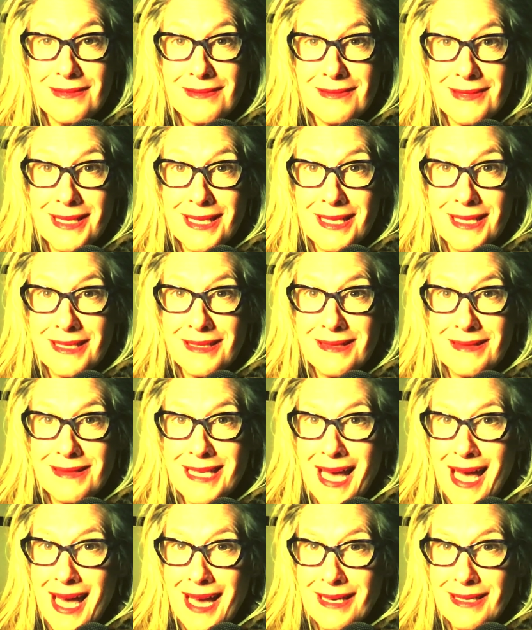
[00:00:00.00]
the
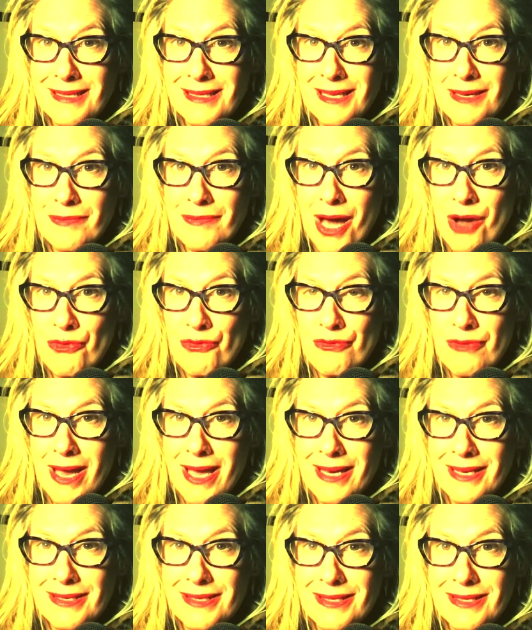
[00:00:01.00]
attacks about
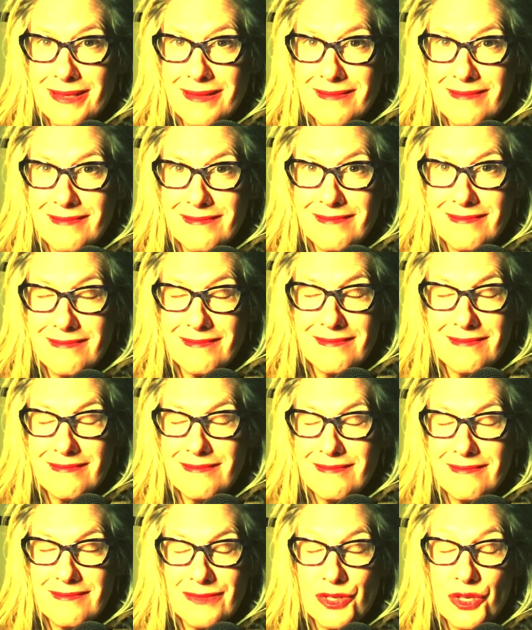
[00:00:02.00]
race
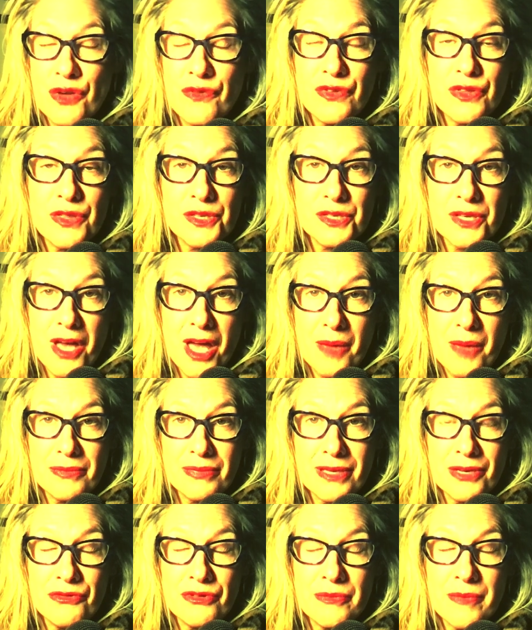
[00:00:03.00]
was over the top.
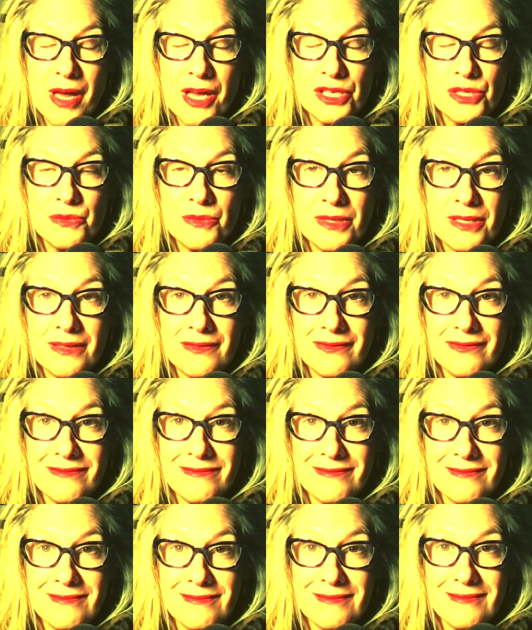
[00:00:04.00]
It reminded me of
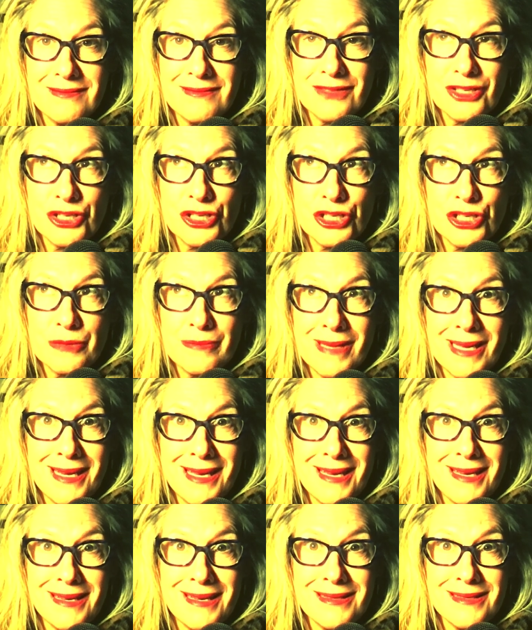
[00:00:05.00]
Kirk
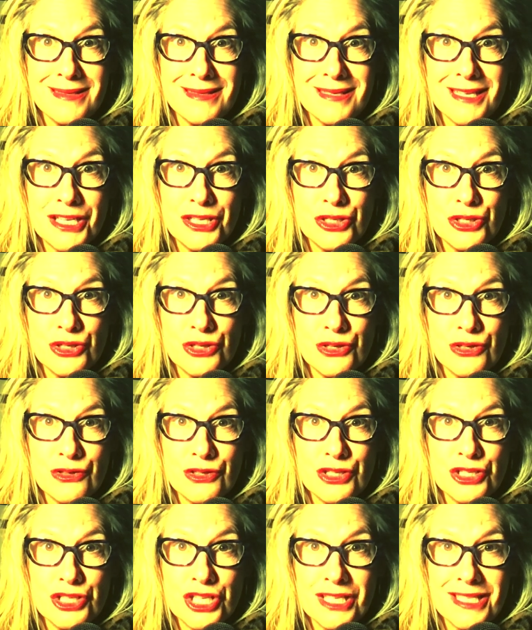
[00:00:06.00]
Minihane's
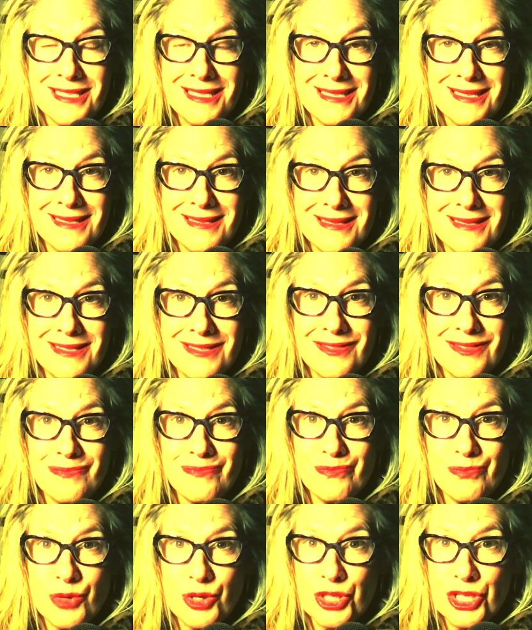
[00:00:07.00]
intern Justin's
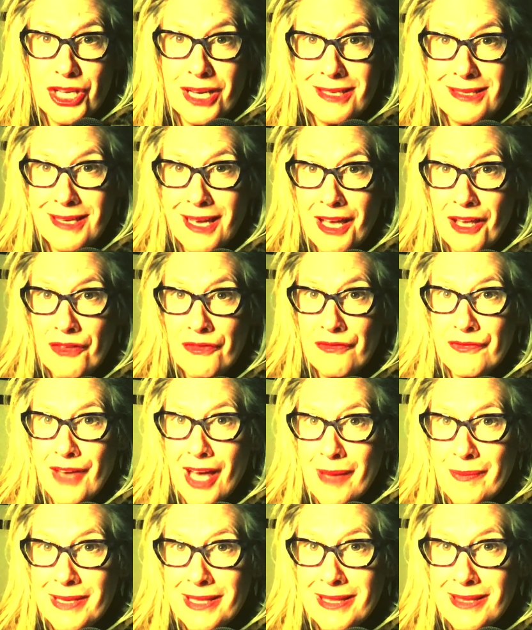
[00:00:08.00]
projectile
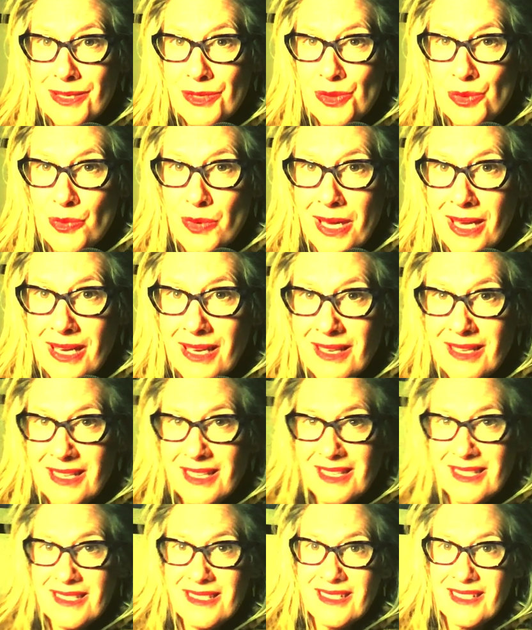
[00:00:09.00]
vomit this week,
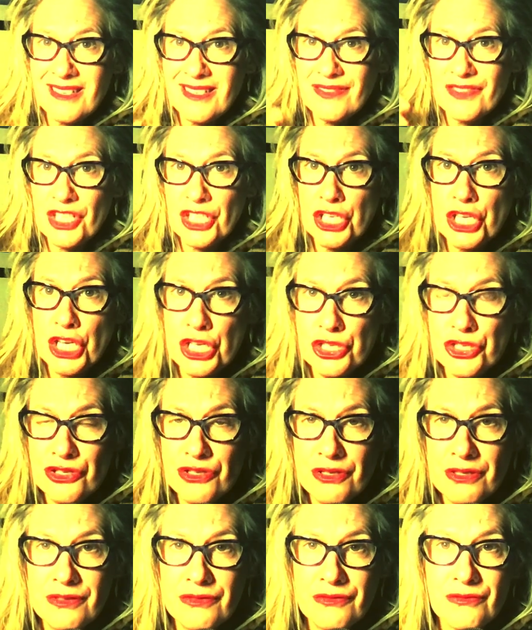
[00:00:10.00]
kind of a
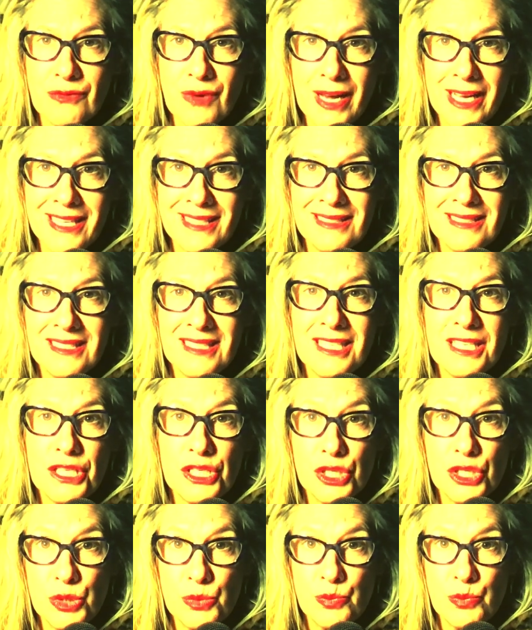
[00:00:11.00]
gusher of white
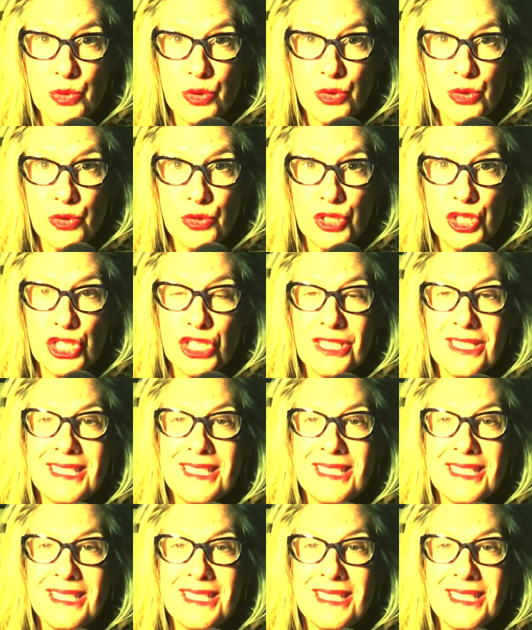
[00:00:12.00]
spooge.